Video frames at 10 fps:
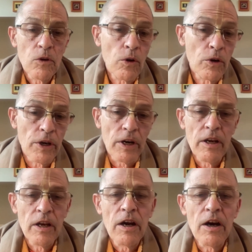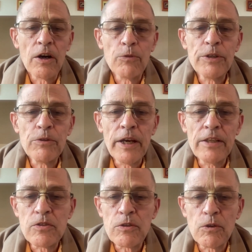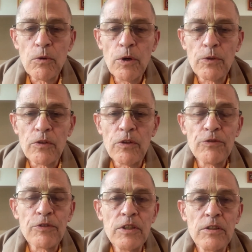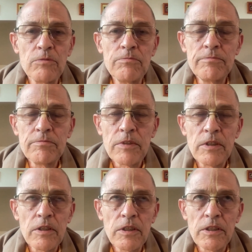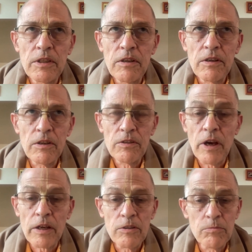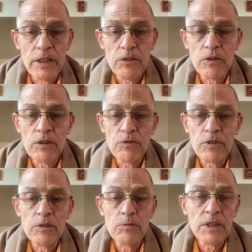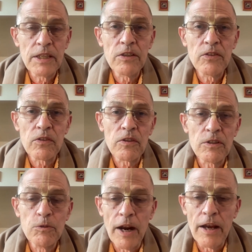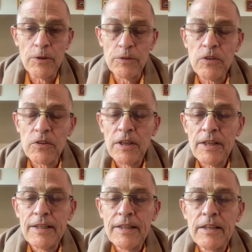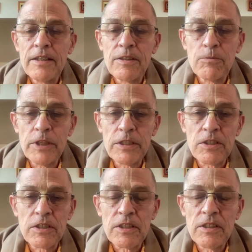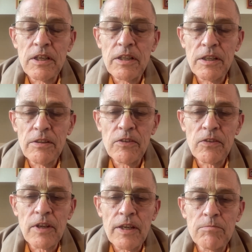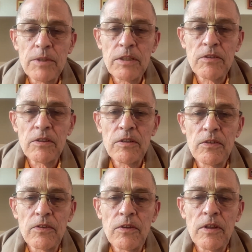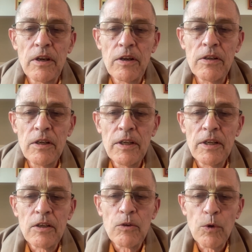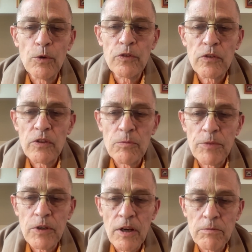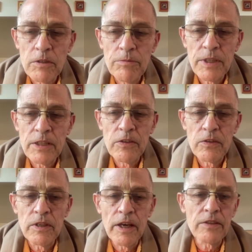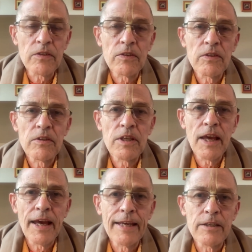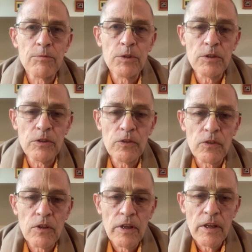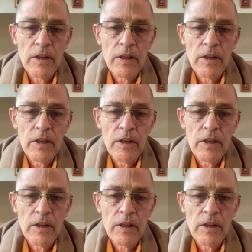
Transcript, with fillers: Or are we right to quote the film the uh, documentary film Kiss the Ground, in which uh, the statement is there, quote, the problem is not the animals,